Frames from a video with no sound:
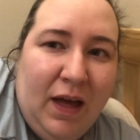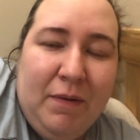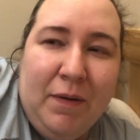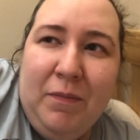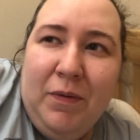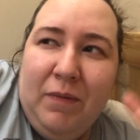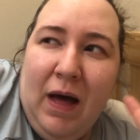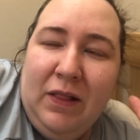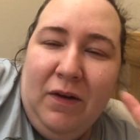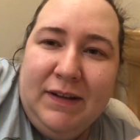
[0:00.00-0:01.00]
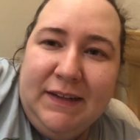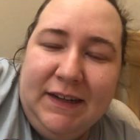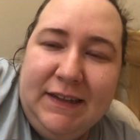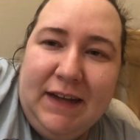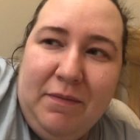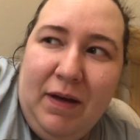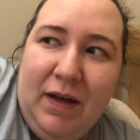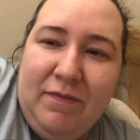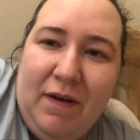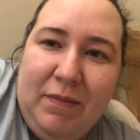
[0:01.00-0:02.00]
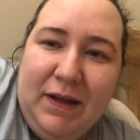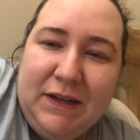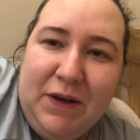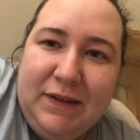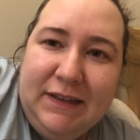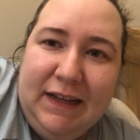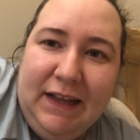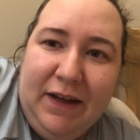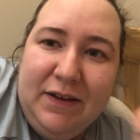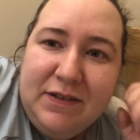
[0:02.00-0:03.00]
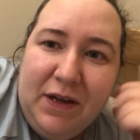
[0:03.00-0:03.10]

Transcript: And, my, and Lawrence is take my family to go and see Leo.